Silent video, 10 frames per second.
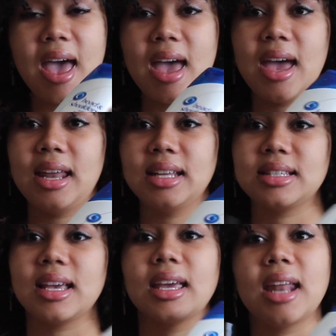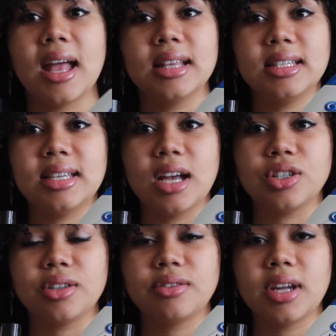and it's like an
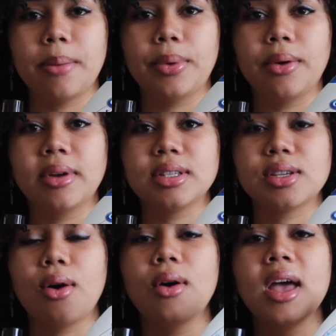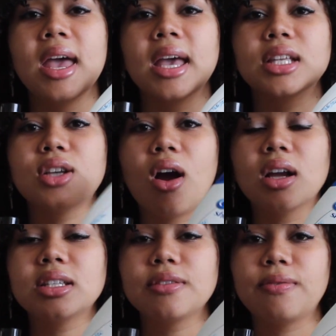anti-dandruff shampoo, and so it's
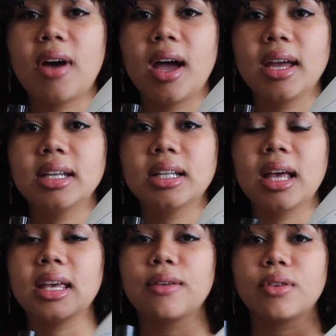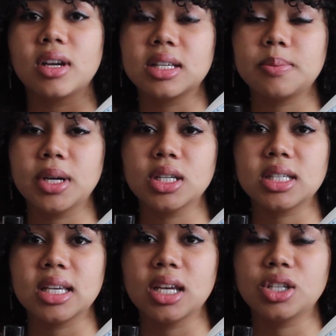hard to find, like, if you're
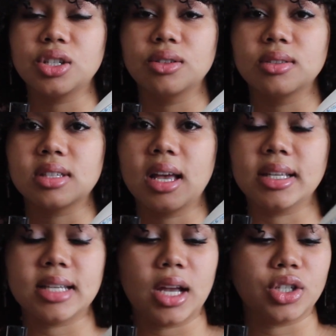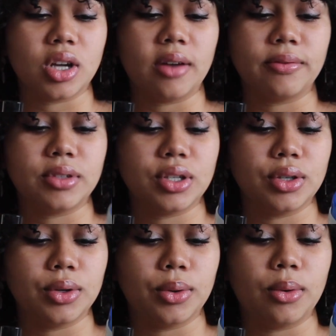experiencing issues like dandruff,
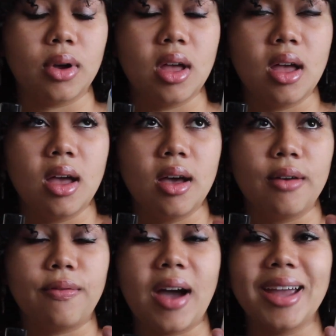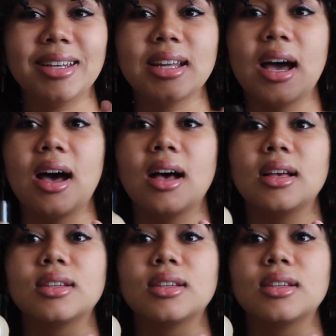to find a